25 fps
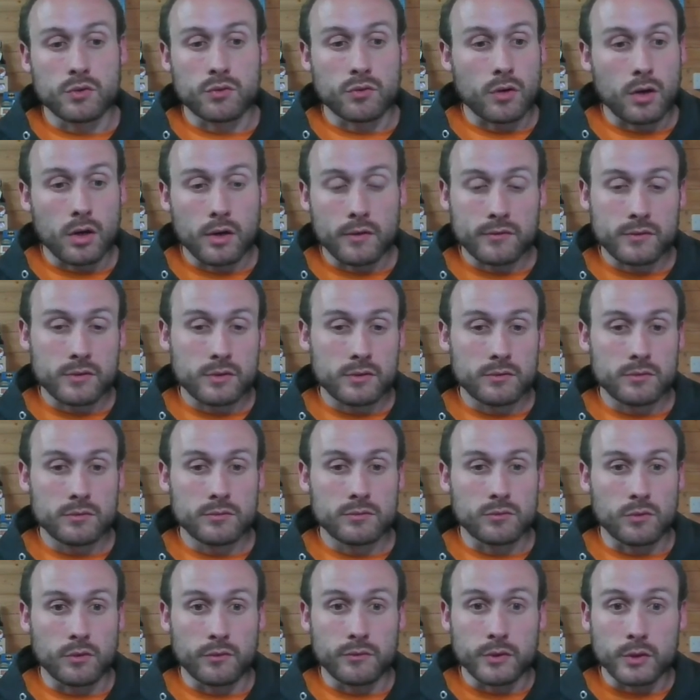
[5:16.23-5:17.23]
draft
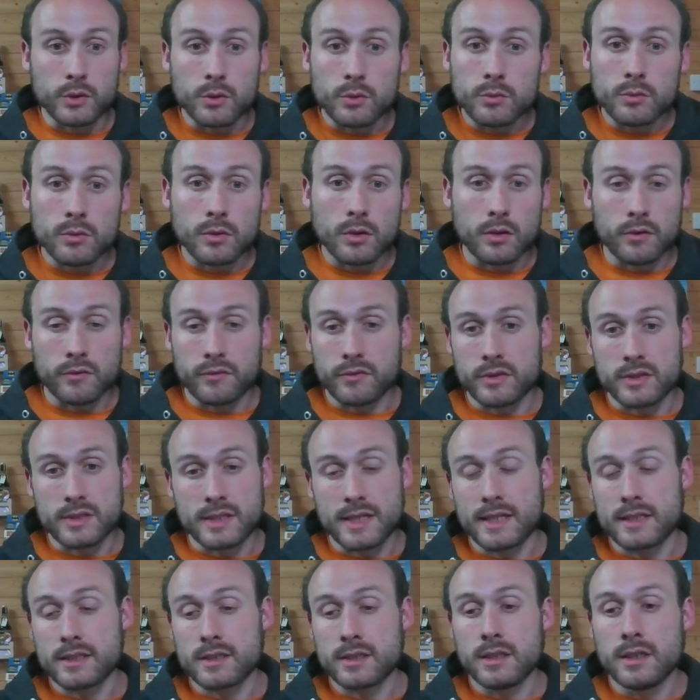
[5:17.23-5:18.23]
review of the
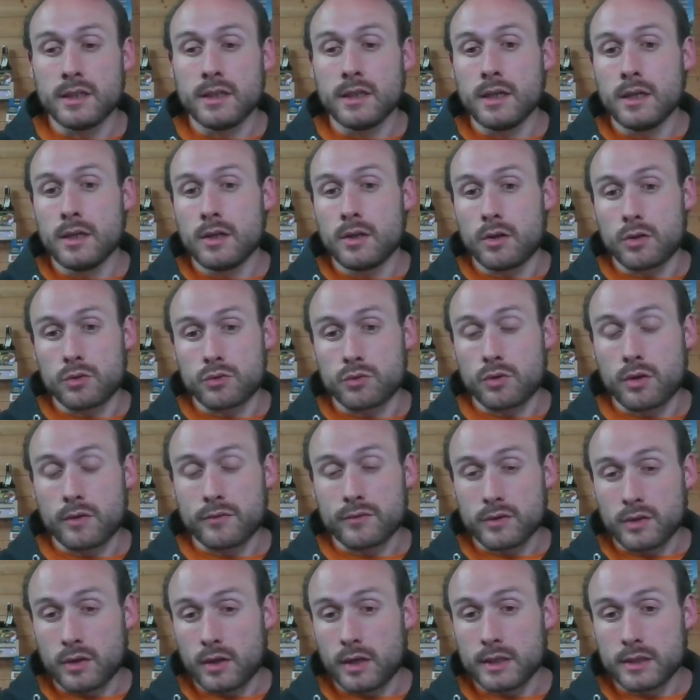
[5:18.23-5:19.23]
set, a
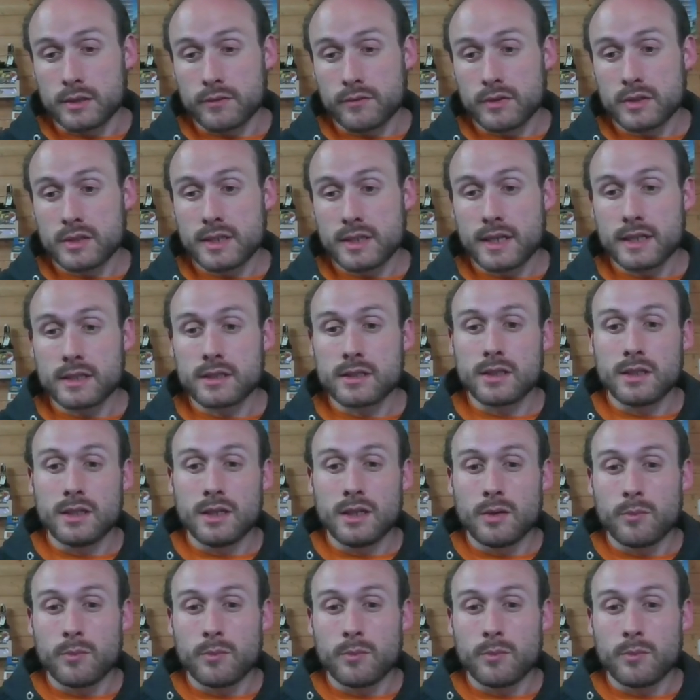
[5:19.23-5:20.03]
draft guide of the set.